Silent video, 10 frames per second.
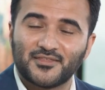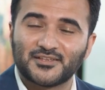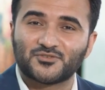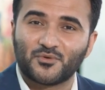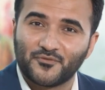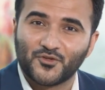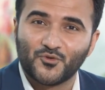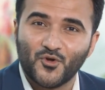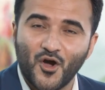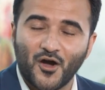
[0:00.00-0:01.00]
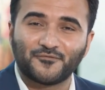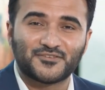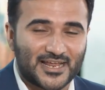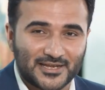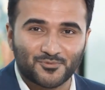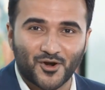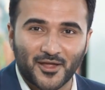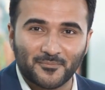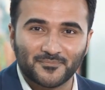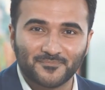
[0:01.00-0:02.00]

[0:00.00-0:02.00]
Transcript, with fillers: this review of Tally Prime.